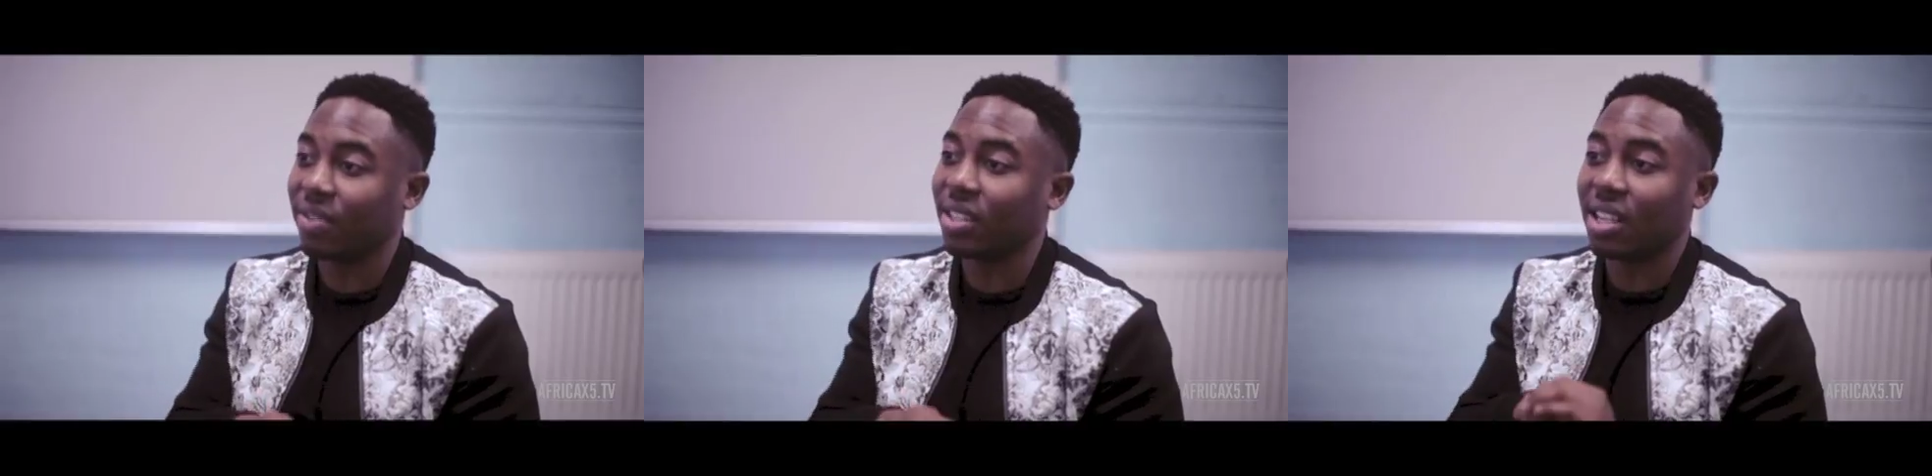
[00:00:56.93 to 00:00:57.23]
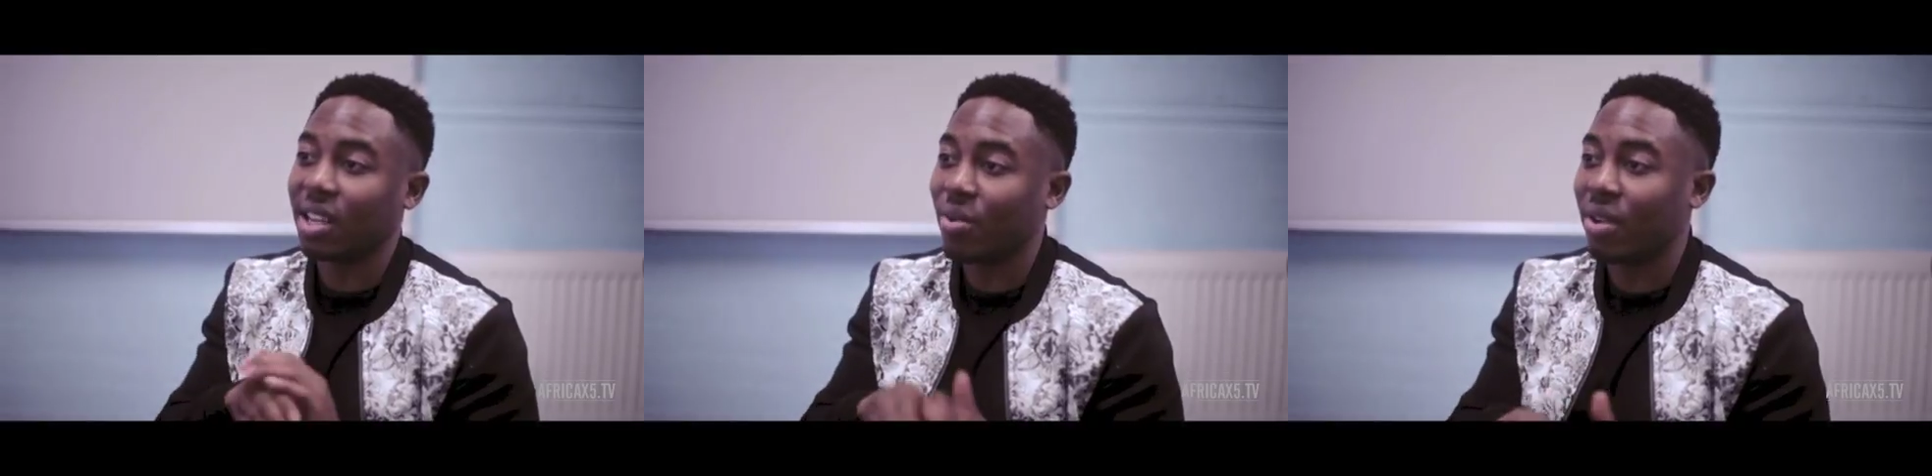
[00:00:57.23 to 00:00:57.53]
things
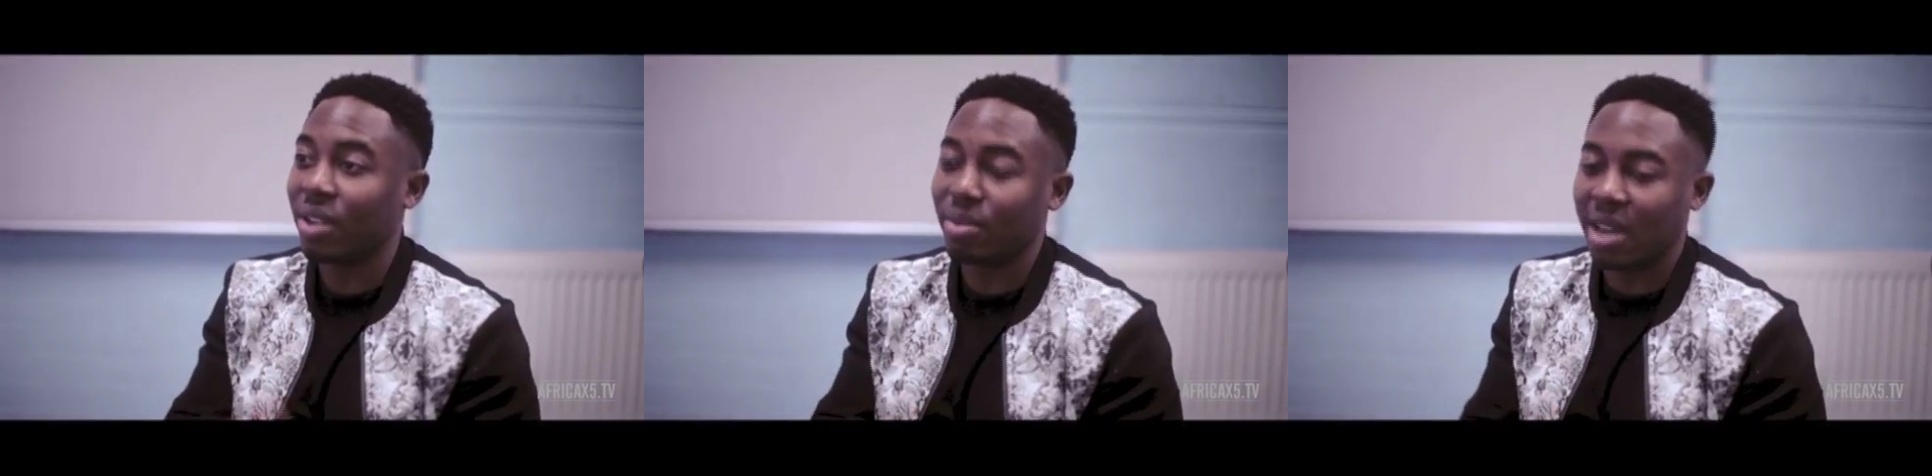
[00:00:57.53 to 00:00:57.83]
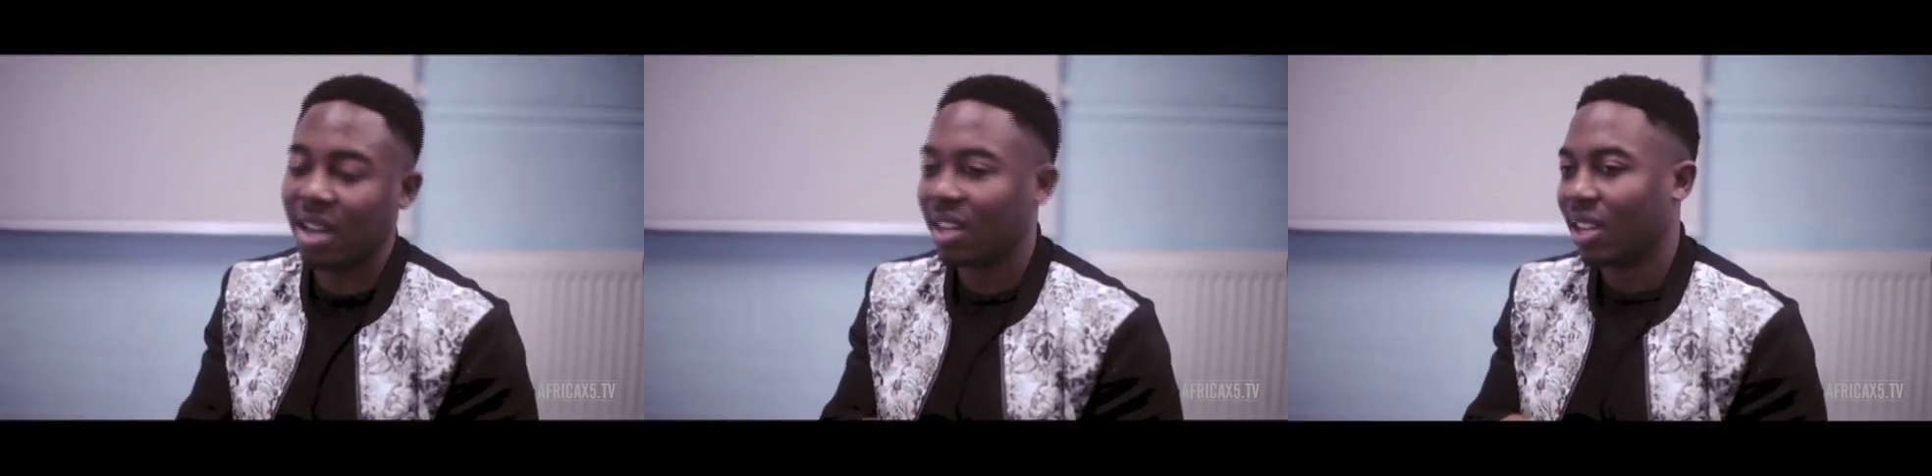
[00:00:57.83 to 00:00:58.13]
that they're worried
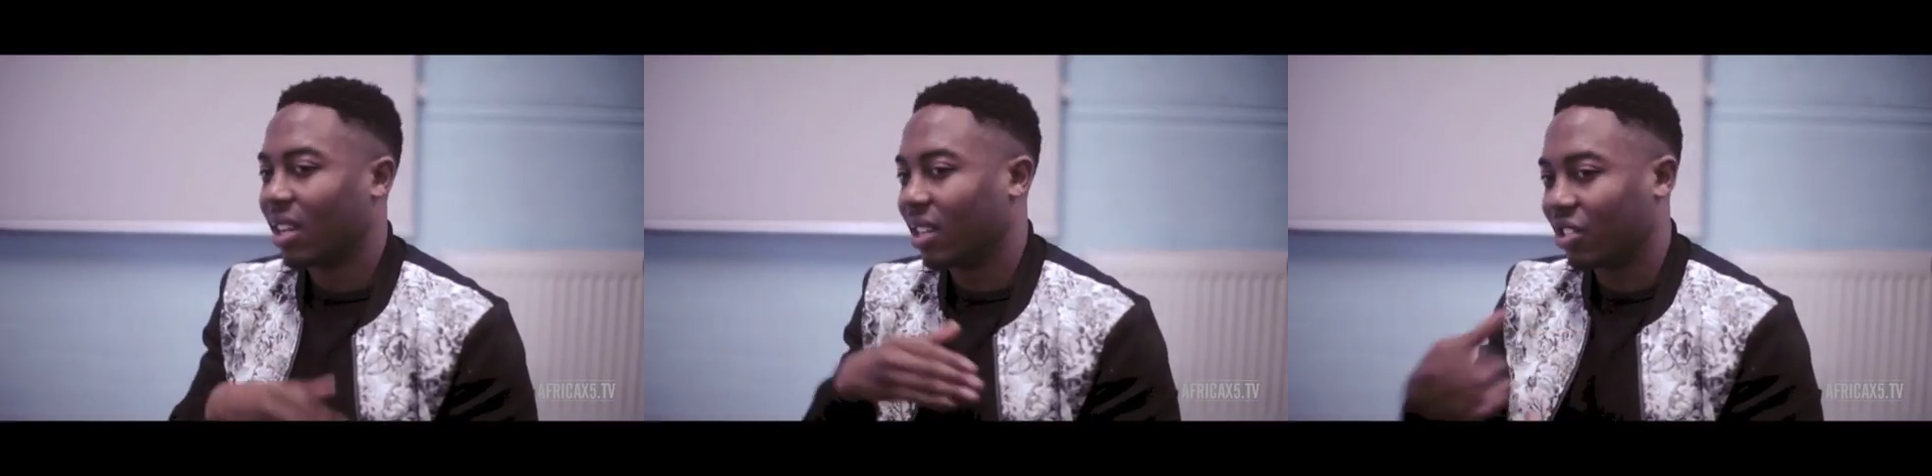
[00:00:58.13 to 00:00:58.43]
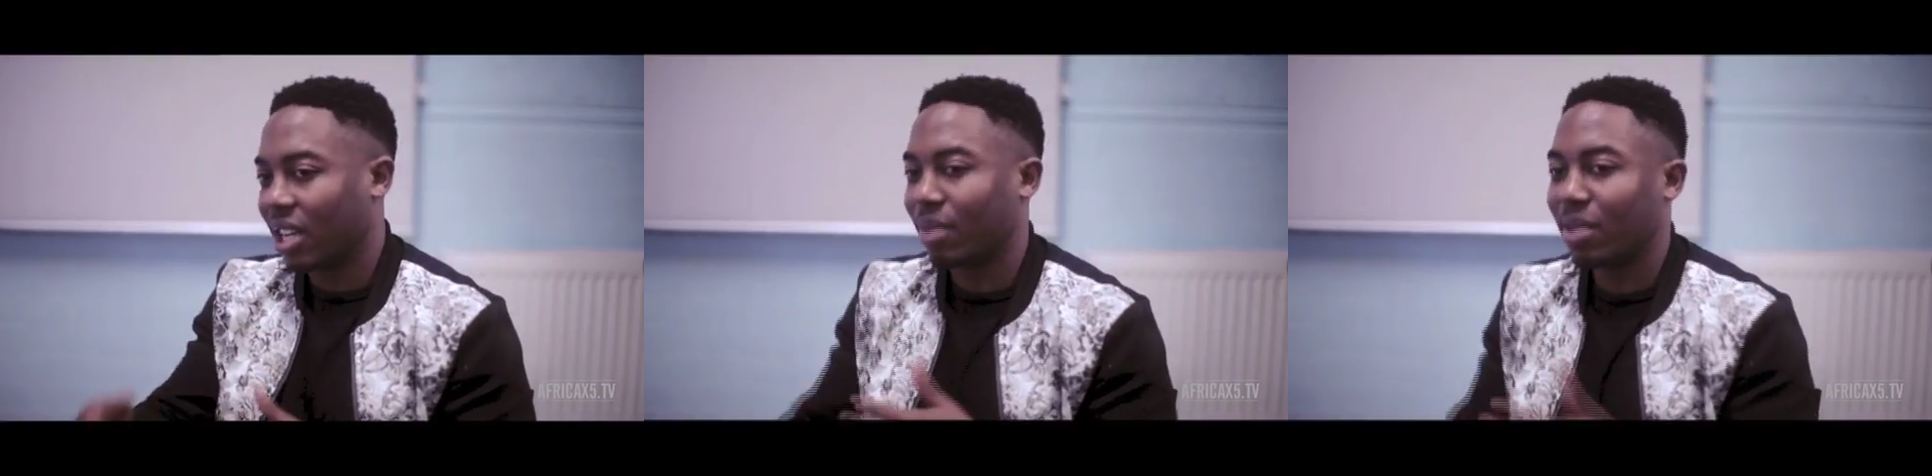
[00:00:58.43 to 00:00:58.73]
about,
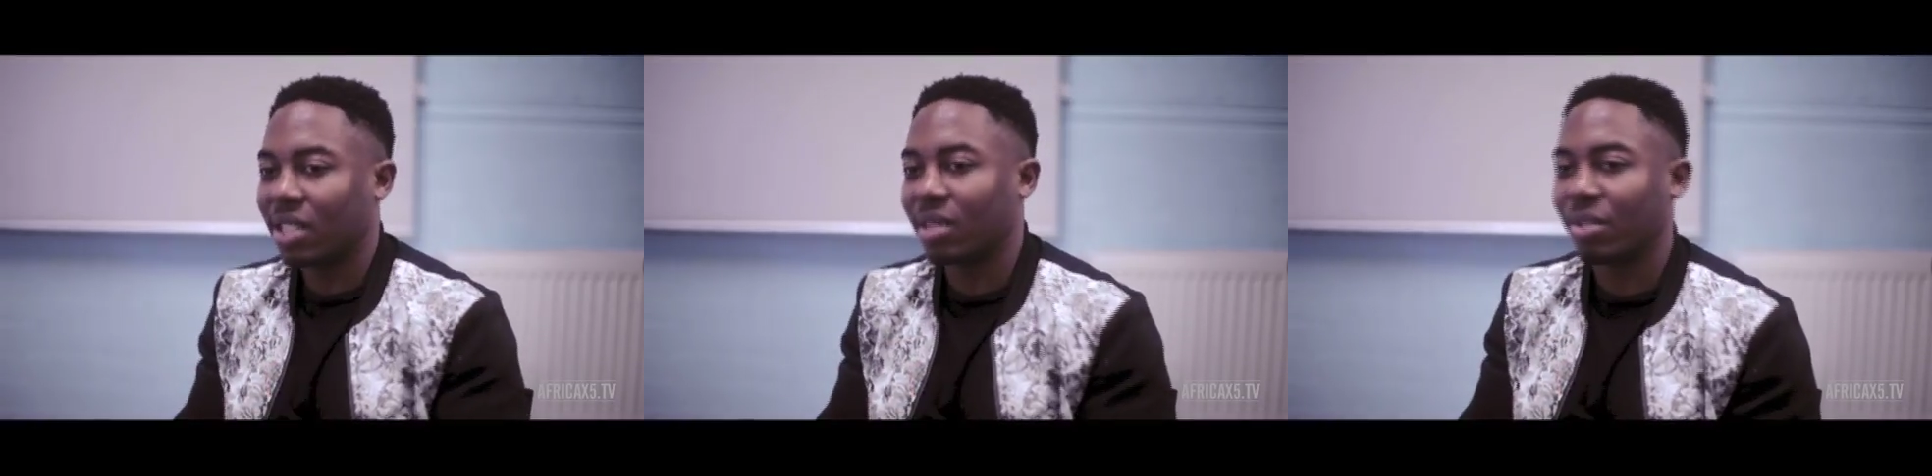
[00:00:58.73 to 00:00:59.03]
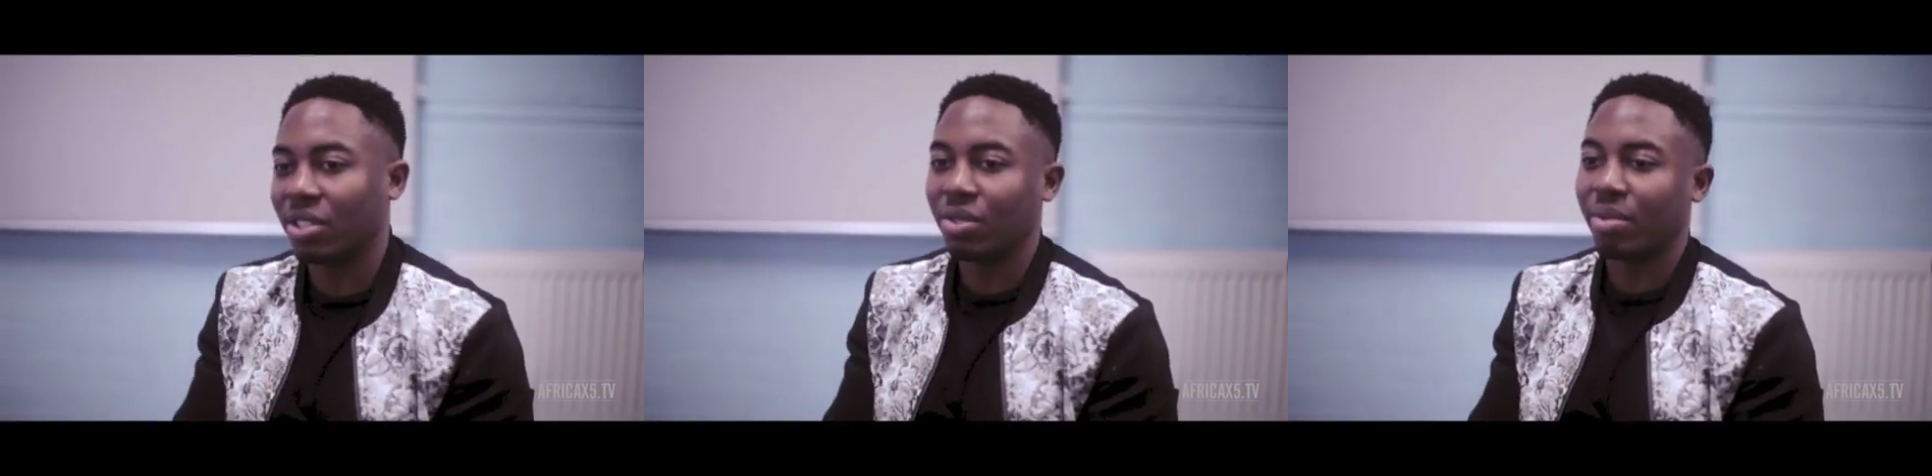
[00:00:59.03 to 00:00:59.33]
trying to place them on you.